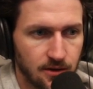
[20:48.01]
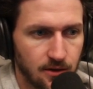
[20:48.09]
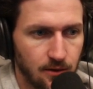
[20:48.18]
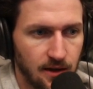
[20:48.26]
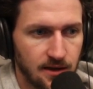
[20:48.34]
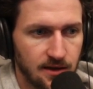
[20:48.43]
So
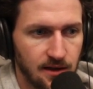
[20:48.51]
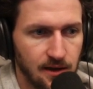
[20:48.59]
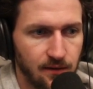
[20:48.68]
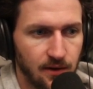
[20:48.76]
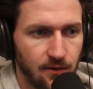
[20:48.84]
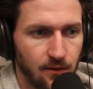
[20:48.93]
let's
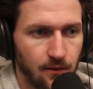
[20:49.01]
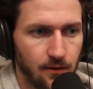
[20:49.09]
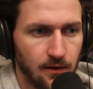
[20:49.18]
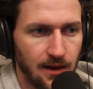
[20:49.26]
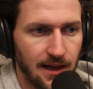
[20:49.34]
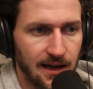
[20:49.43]
leave it
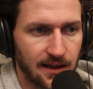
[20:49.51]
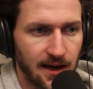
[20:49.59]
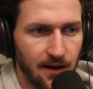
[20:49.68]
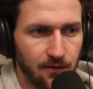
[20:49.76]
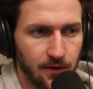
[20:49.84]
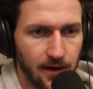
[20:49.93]
like
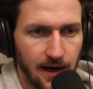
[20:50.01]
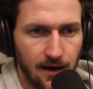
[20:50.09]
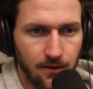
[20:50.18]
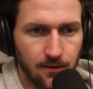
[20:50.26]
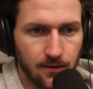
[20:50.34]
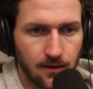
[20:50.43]
that for
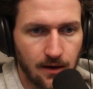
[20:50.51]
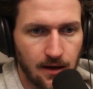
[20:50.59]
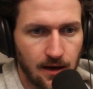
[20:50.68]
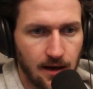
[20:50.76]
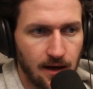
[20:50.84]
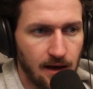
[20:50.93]
now.
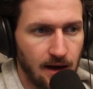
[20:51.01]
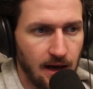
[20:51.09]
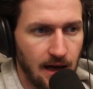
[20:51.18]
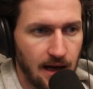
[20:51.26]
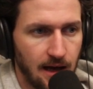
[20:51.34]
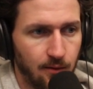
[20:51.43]

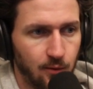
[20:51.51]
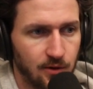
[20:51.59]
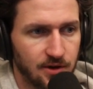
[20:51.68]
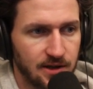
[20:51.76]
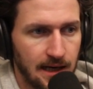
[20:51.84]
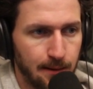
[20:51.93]
And we'll
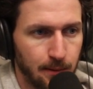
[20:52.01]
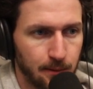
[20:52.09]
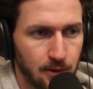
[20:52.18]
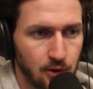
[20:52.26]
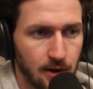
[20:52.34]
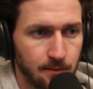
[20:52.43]
snap up
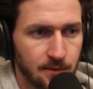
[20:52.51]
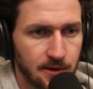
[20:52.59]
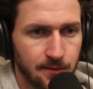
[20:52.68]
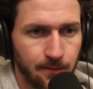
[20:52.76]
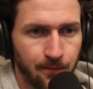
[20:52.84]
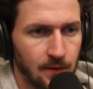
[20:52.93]
the
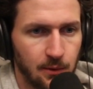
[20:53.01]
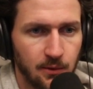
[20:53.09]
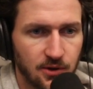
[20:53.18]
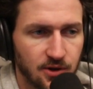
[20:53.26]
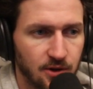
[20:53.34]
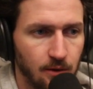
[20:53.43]
drums. We'll
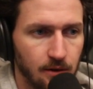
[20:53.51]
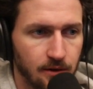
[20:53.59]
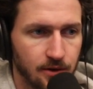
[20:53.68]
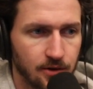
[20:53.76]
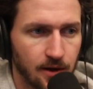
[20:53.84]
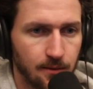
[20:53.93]
solo
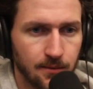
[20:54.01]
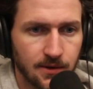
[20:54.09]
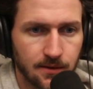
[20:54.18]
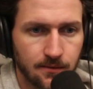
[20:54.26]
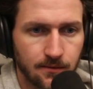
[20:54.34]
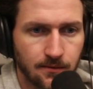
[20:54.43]
the drums.